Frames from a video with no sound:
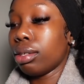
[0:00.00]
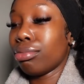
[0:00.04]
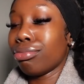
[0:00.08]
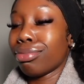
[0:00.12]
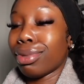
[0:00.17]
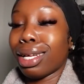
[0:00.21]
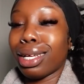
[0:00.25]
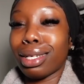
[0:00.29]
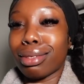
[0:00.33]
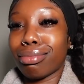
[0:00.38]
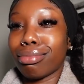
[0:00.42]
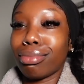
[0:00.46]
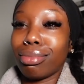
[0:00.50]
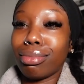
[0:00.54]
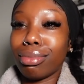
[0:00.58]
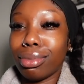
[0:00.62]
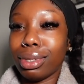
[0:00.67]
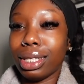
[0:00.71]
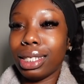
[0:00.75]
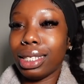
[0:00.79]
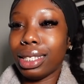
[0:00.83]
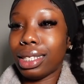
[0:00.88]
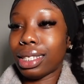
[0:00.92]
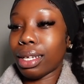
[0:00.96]
Like
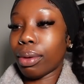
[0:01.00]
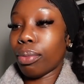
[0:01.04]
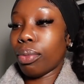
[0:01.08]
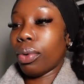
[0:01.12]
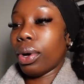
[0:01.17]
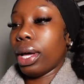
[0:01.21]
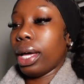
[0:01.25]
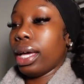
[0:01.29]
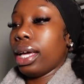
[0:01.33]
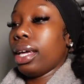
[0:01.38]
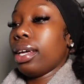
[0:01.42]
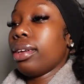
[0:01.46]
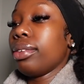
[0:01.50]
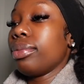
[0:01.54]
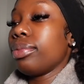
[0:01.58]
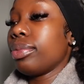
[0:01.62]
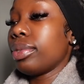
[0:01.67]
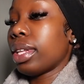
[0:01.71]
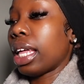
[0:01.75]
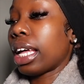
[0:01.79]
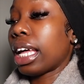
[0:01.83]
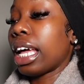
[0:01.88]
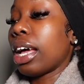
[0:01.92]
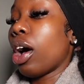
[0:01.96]
in some way.
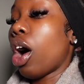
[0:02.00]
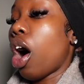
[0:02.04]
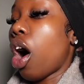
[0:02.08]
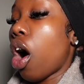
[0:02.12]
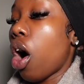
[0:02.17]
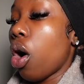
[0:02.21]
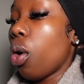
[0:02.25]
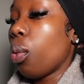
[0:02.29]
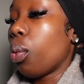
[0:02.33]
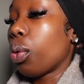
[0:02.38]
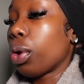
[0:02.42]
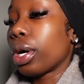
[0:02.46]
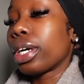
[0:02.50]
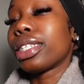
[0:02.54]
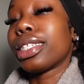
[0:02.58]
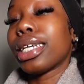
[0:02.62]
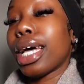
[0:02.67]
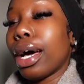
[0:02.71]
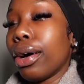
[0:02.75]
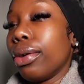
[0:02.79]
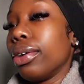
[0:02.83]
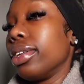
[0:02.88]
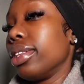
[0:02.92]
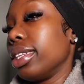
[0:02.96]
Like it all works
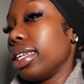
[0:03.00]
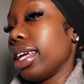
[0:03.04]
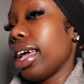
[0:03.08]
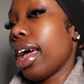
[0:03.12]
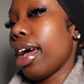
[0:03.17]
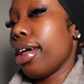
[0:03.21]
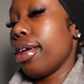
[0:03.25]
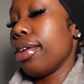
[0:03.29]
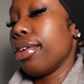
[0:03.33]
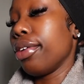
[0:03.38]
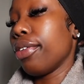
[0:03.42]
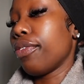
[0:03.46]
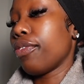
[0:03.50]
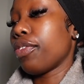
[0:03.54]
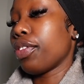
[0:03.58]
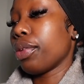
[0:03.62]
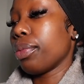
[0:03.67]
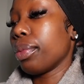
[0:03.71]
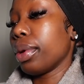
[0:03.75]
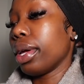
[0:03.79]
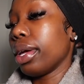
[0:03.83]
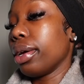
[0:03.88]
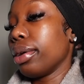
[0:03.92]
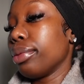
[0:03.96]
out in the end for
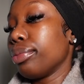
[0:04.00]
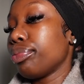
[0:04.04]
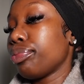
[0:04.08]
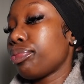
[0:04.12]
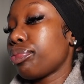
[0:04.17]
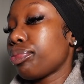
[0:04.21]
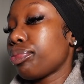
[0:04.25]
me.